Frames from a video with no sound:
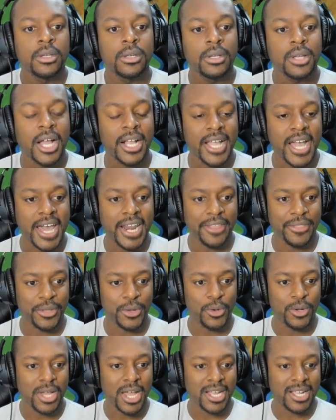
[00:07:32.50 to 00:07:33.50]
I got it
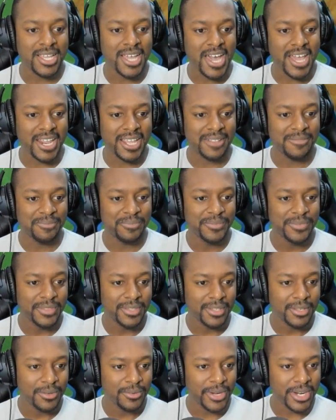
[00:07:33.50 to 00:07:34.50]
though. I got it.
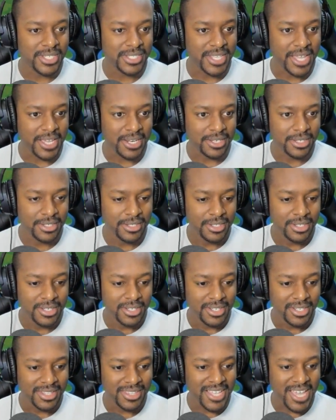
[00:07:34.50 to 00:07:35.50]
What is that?
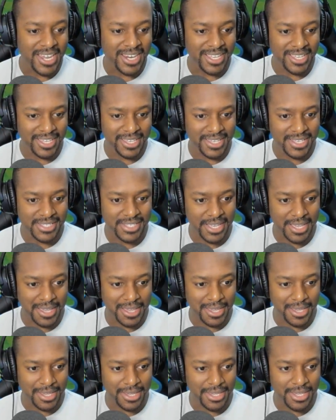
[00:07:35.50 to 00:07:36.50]
That is
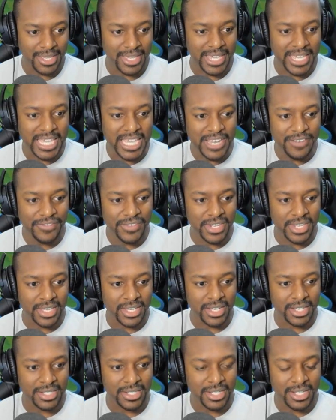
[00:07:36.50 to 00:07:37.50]
a
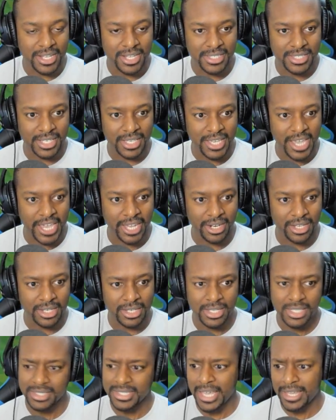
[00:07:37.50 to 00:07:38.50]
evening uh, cicada.
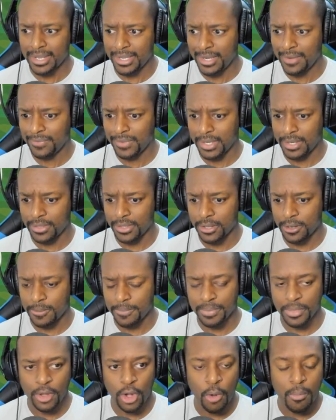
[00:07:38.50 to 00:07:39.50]
It's not evening
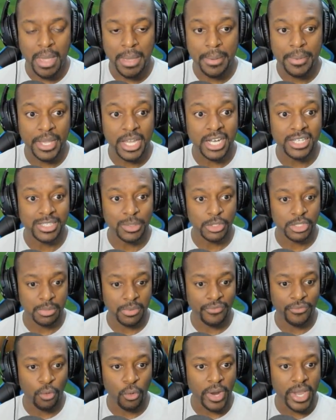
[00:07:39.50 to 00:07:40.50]
though. Oh, maybe because it was
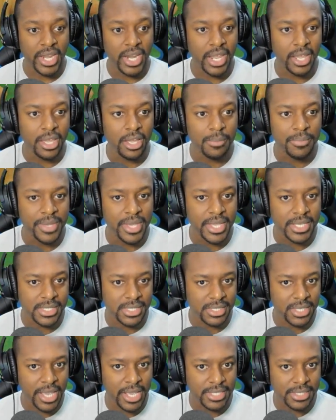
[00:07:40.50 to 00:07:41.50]
before 8 a.m.
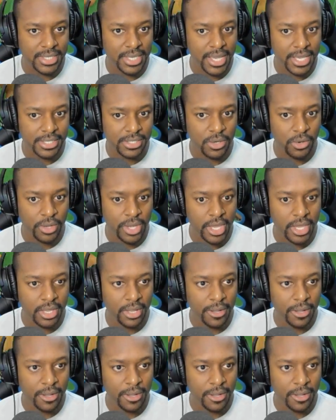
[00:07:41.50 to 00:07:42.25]
Yes, yes, yes. Okay.